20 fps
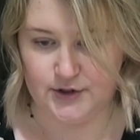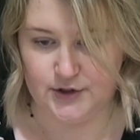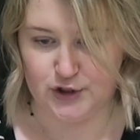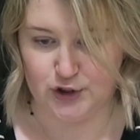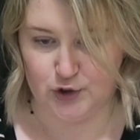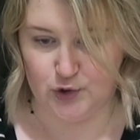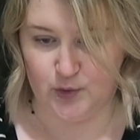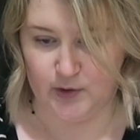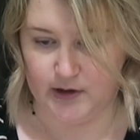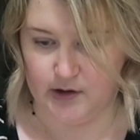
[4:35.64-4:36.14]

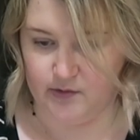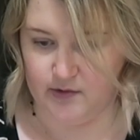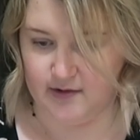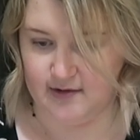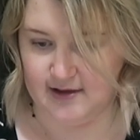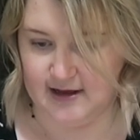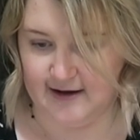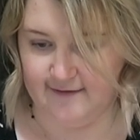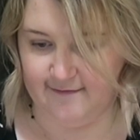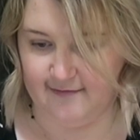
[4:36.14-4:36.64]
Do want to
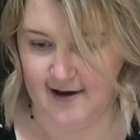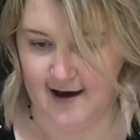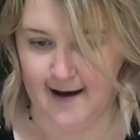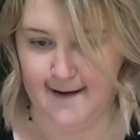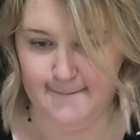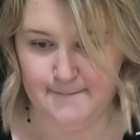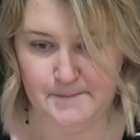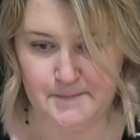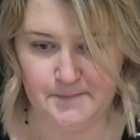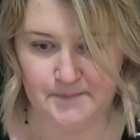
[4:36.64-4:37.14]
receive
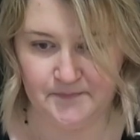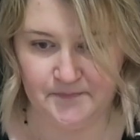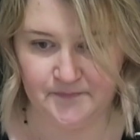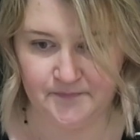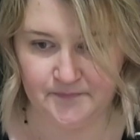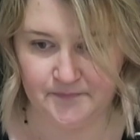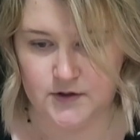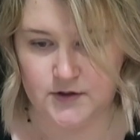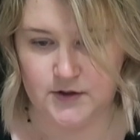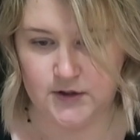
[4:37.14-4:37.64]
that.
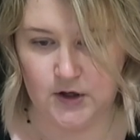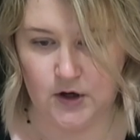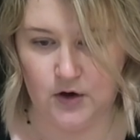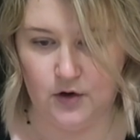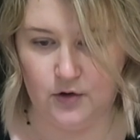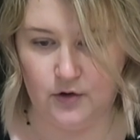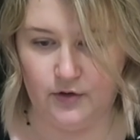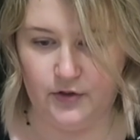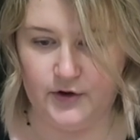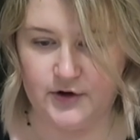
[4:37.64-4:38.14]

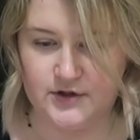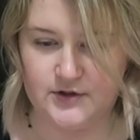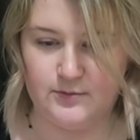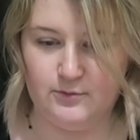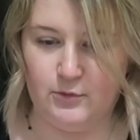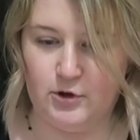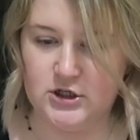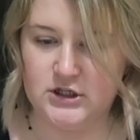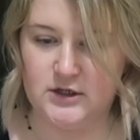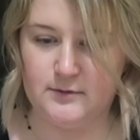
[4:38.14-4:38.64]
So there's
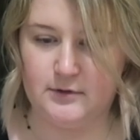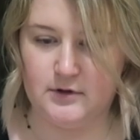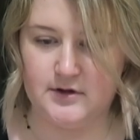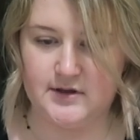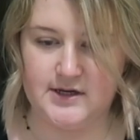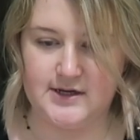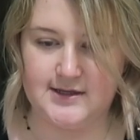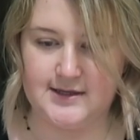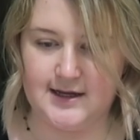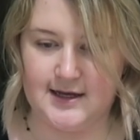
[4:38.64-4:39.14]
multiple
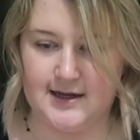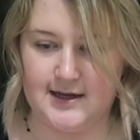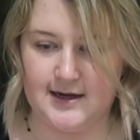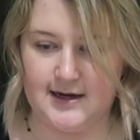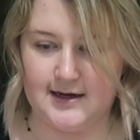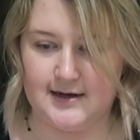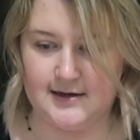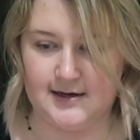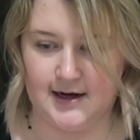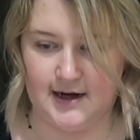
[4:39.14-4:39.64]
things that
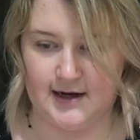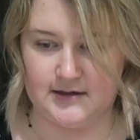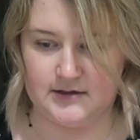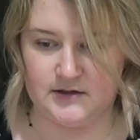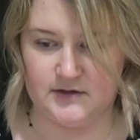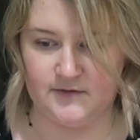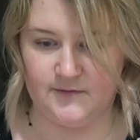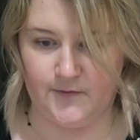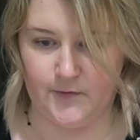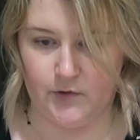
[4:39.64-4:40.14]
it
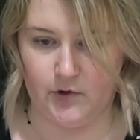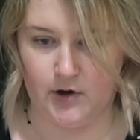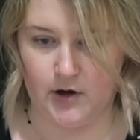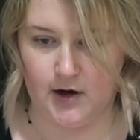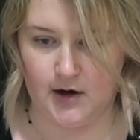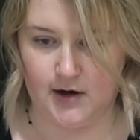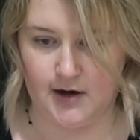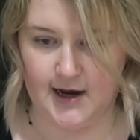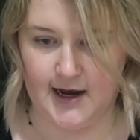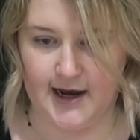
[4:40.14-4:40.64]
tests
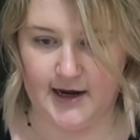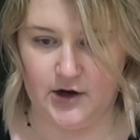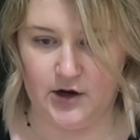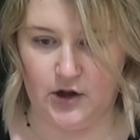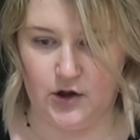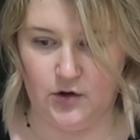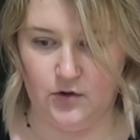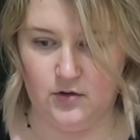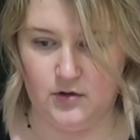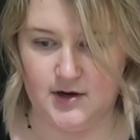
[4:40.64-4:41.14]
for
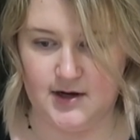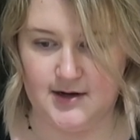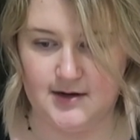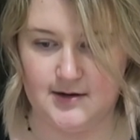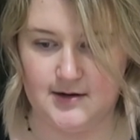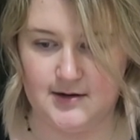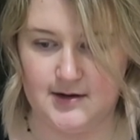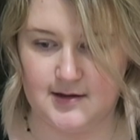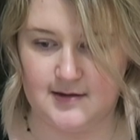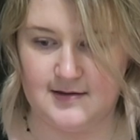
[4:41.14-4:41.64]
and you
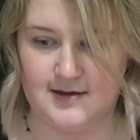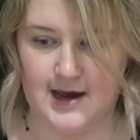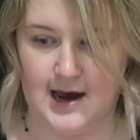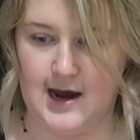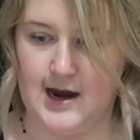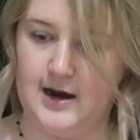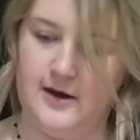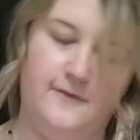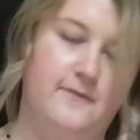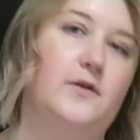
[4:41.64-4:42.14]
can
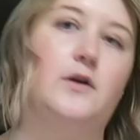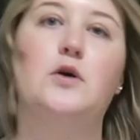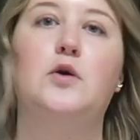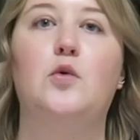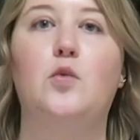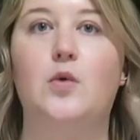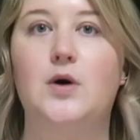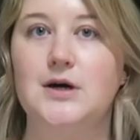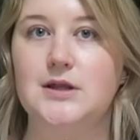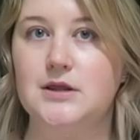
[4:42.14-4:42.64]
decide if
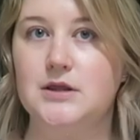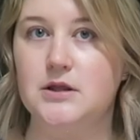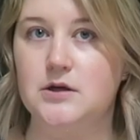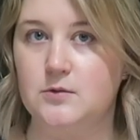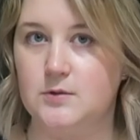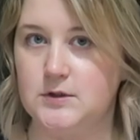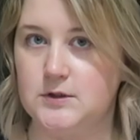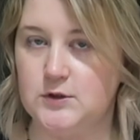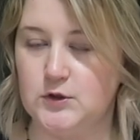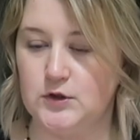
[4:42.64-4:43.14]
you want the
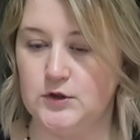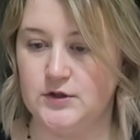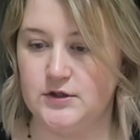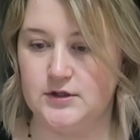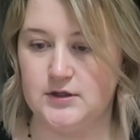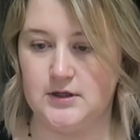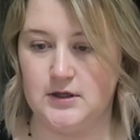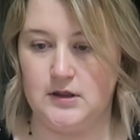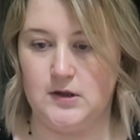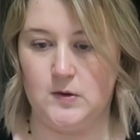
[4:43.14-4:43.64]
results
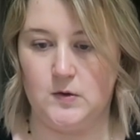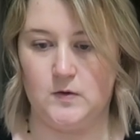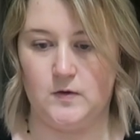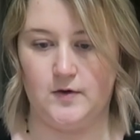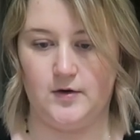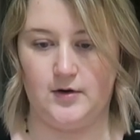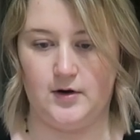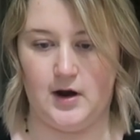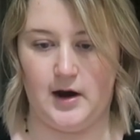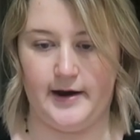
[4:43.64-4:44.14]
to those
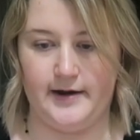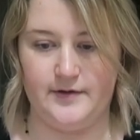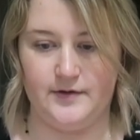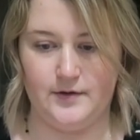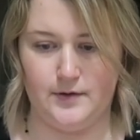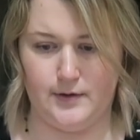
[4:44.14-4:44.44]
or not.